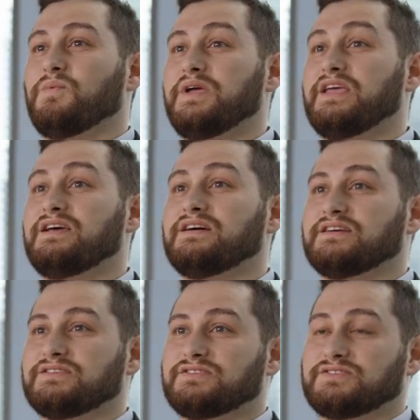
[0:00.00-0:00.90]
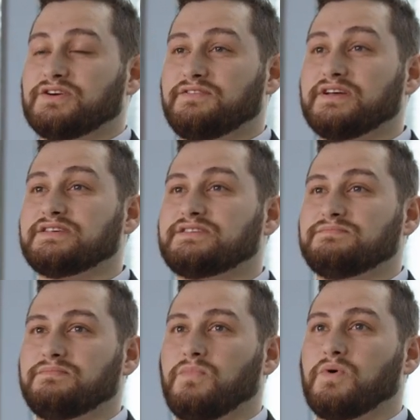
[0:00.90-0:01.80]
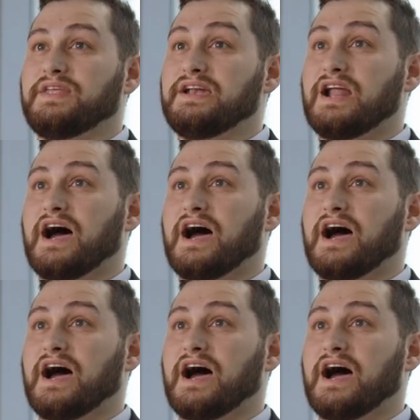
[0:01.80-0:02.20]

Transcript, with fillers: We service more than